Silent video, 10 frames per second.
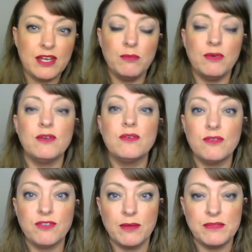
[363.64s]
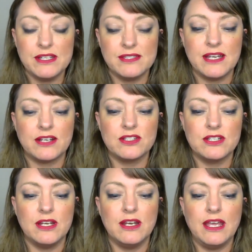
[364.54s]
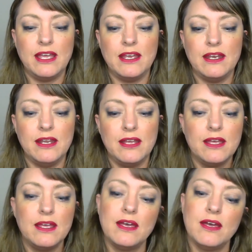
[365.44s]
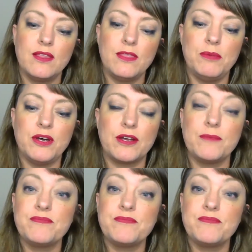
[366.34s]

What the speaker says: them from this section in the book,